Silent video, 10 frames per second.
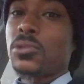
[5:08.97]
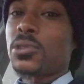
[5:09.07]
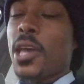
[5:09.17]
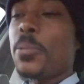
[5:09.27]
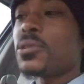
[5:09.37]

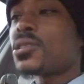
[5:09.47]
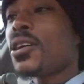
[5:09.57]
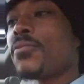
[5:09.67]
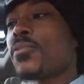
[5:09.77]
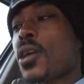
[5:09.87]
they've been
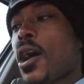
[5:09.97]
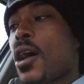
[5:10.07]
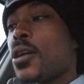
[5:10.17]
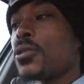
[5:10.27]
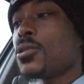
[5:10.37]
saying,
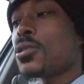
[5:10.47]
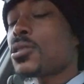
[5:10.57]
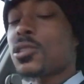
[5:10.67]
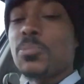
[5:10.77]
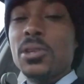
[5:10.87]

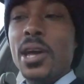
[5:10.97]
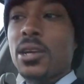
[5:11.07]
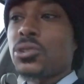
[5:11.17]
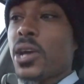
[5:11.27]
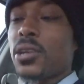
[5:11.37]
this has been like
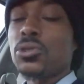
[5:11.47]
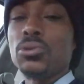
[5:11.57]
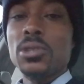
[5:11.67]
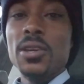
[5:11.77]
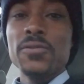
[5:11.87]
a tragedy
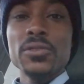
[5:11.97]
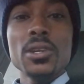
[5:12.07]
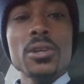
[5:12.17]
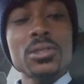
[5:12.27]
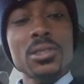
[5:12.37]
thing for
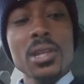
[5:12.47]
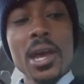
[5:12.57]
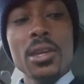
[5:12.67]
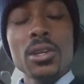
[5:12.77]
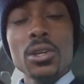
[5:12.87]
years. It's
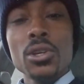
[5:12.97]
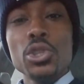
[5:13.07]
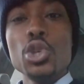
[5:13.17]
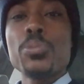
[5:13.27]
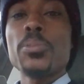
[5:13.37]
like,
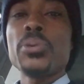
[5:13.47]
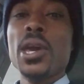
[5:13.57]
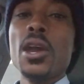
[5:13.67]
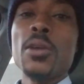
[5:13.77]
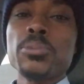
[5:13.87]
you
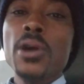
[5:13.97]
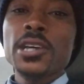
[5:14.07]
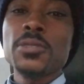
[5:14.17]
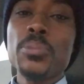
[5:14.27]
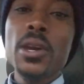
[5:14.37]
prepare in
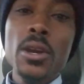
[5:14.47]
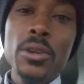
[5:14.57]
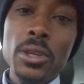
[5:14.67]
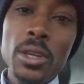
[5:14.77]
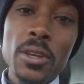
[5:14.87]

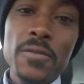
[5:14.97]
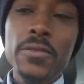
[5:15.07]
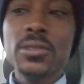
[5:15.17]
prosperity for